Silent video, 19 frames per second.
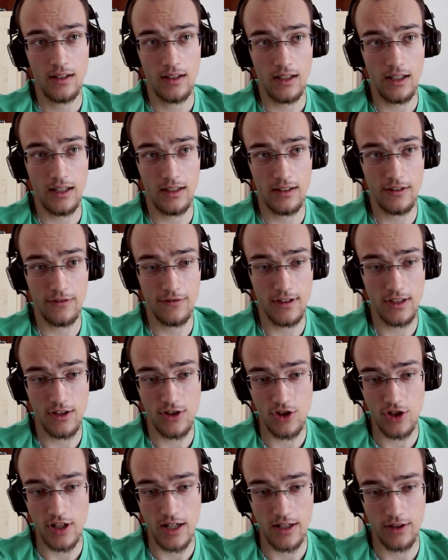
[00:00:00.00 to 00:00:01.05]
And if this
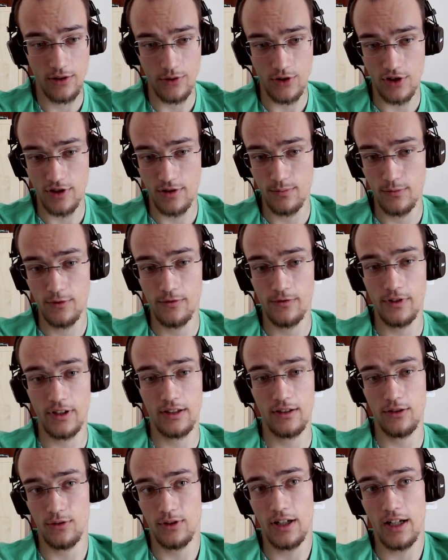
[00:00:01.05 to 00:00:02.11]
check, you just move and
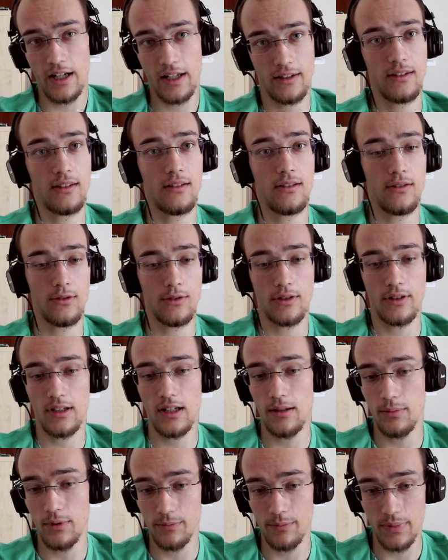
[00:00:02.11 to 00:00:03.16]
you hide and you're
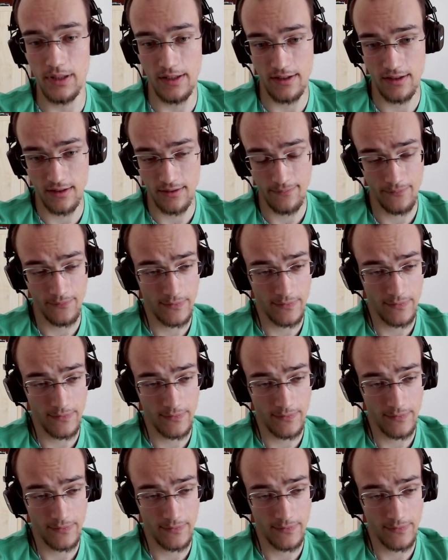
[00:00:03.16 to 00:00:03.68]
up a piece.